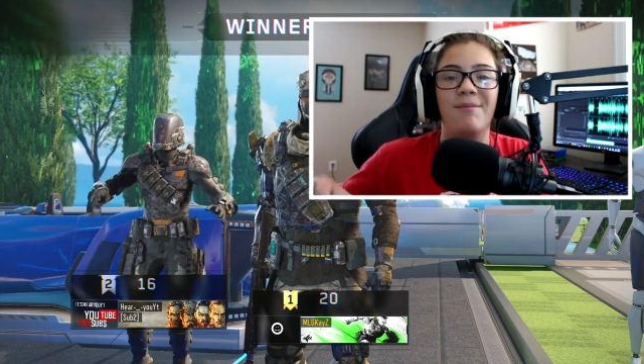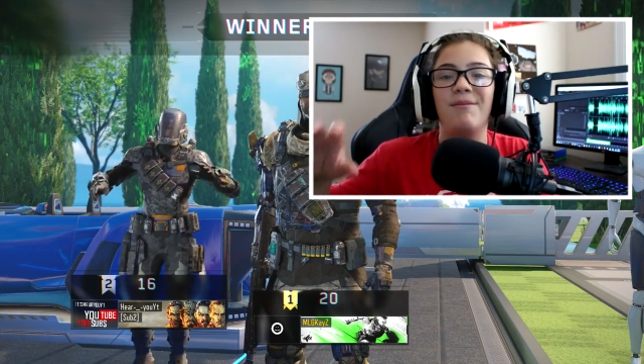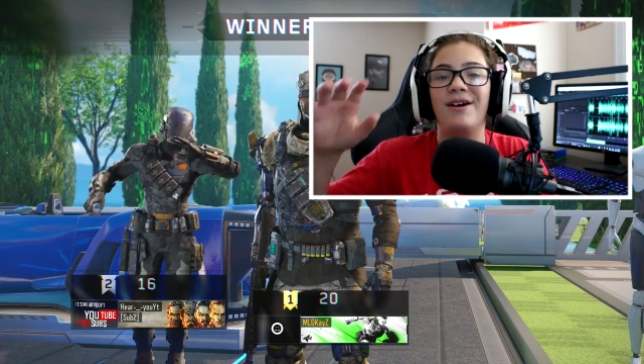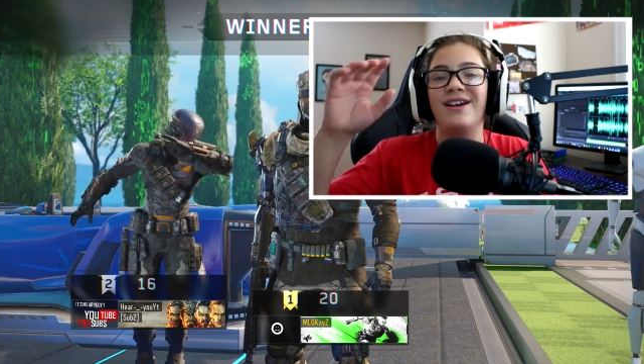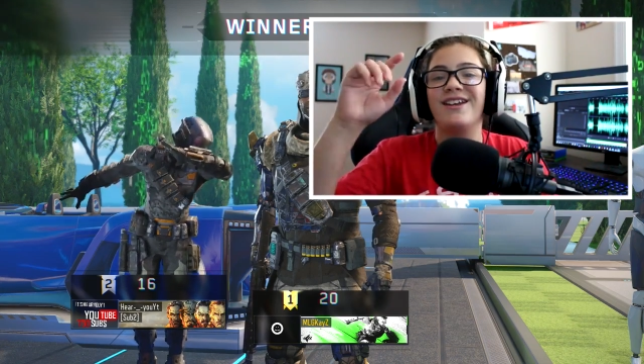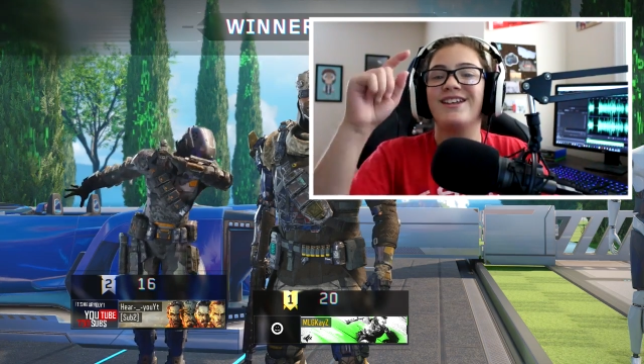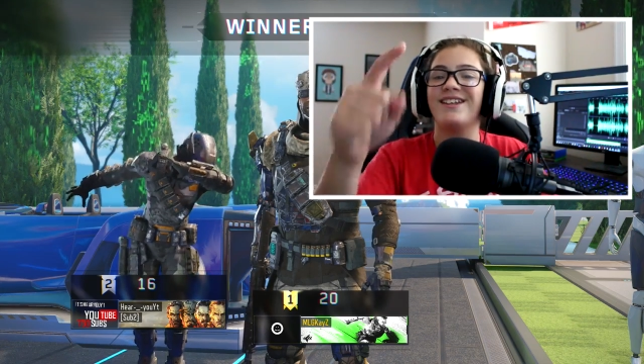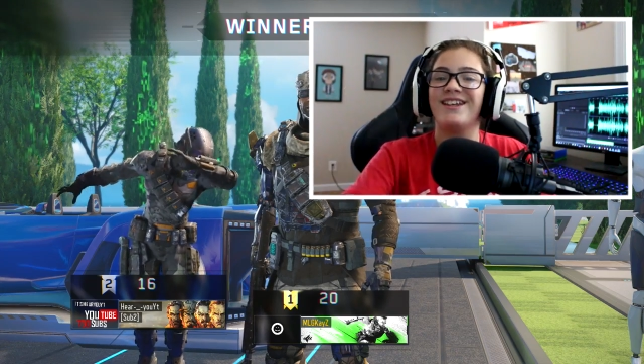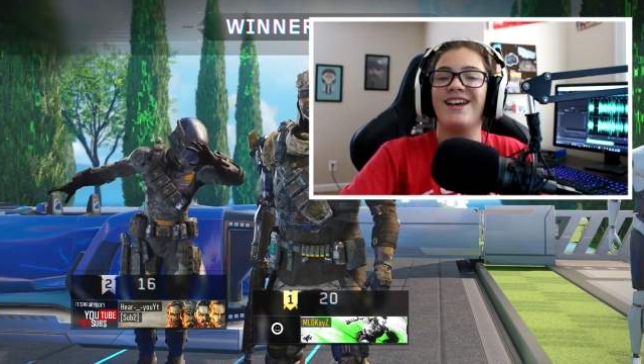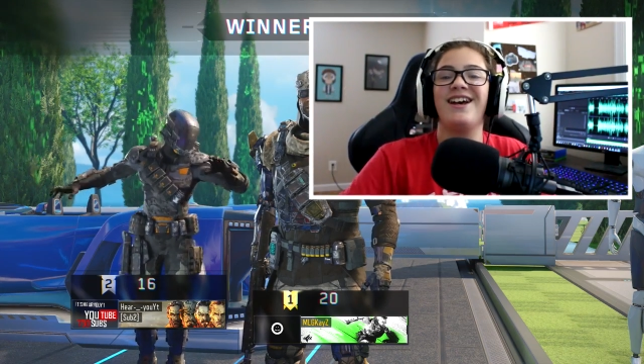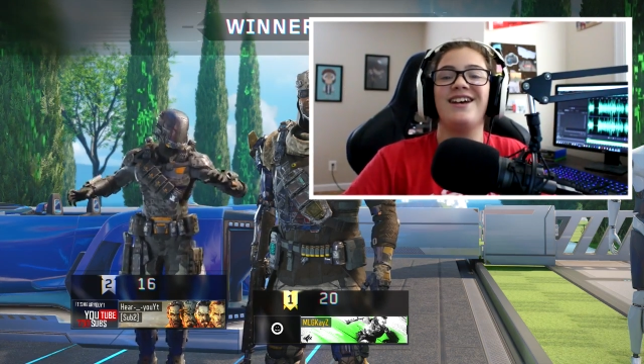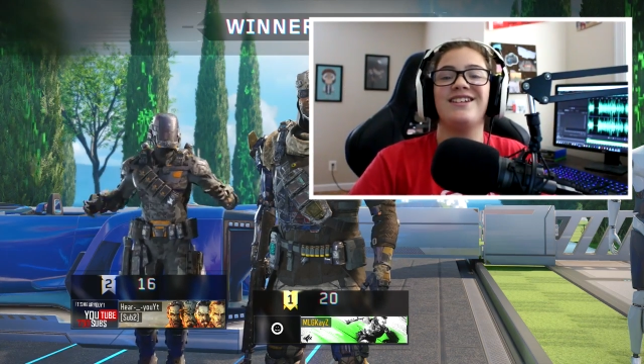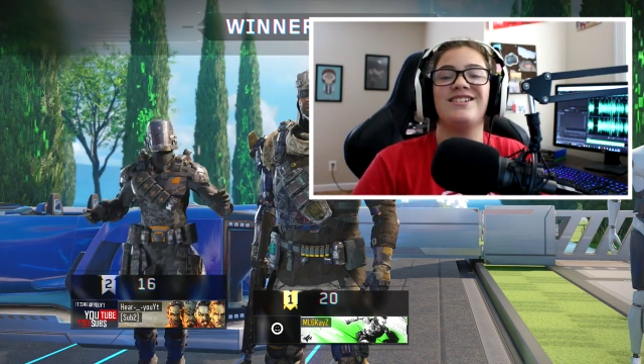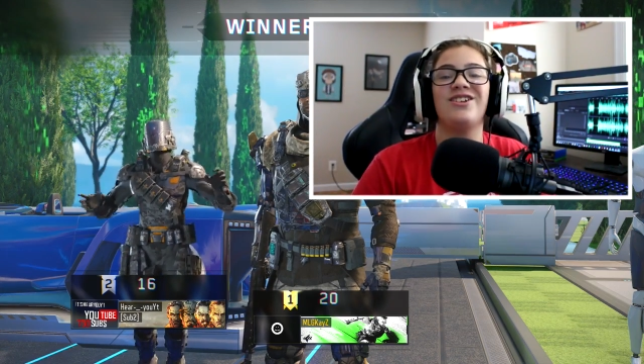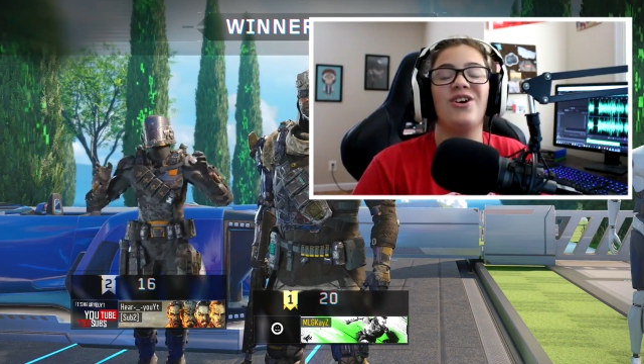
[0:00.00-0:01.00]
But
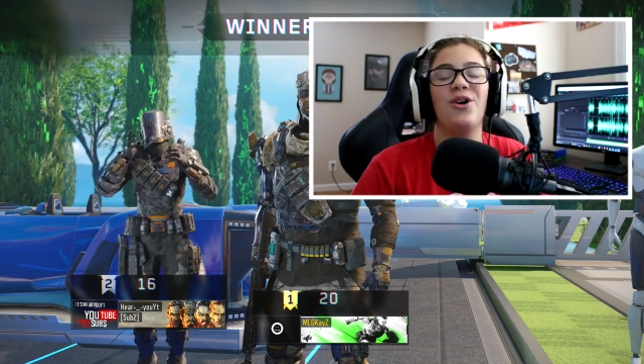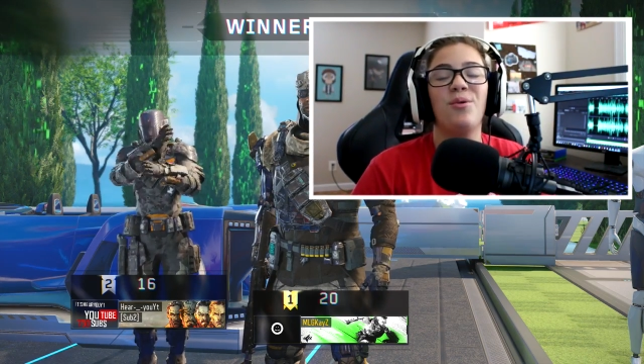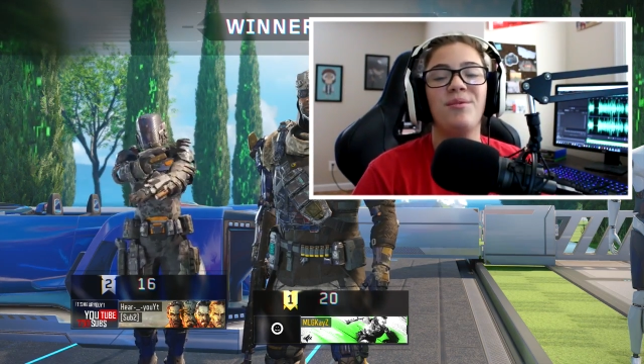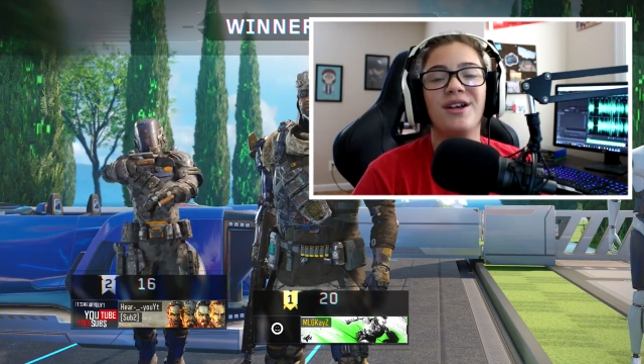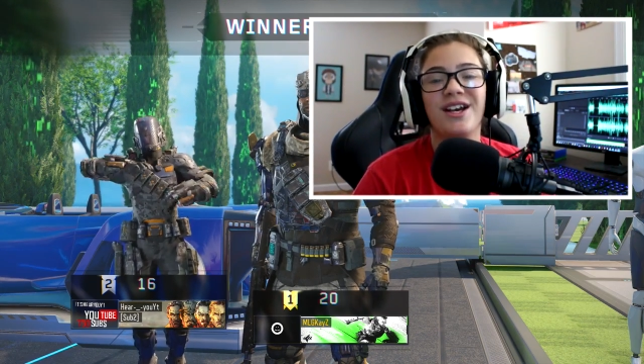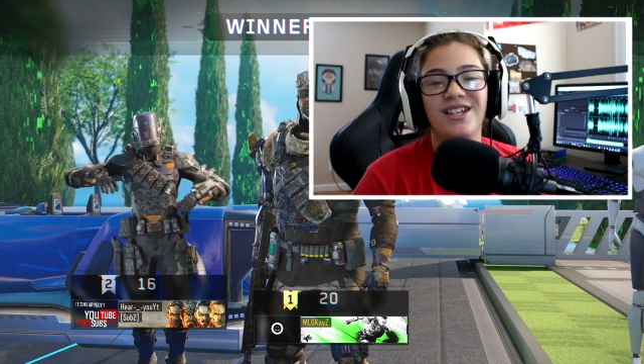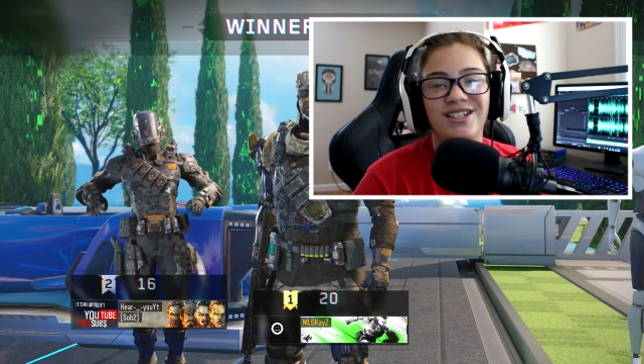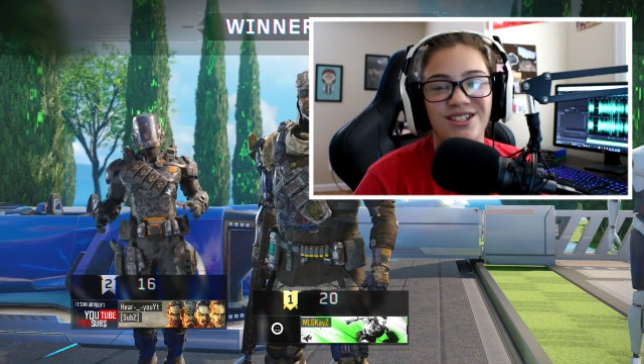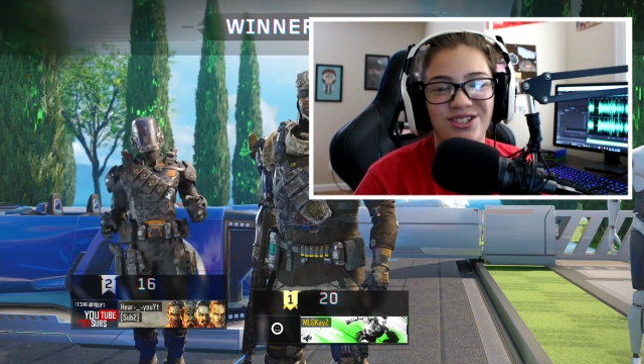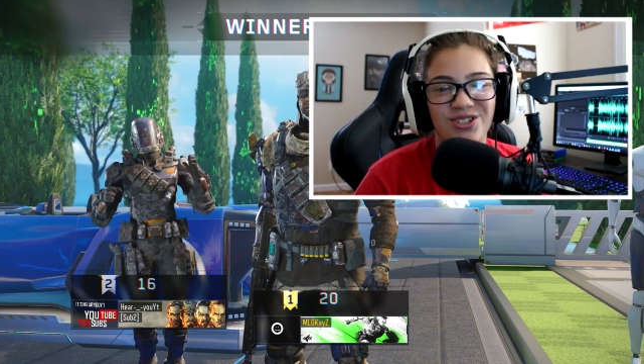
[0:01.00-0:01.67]
yeah, so I hope you guys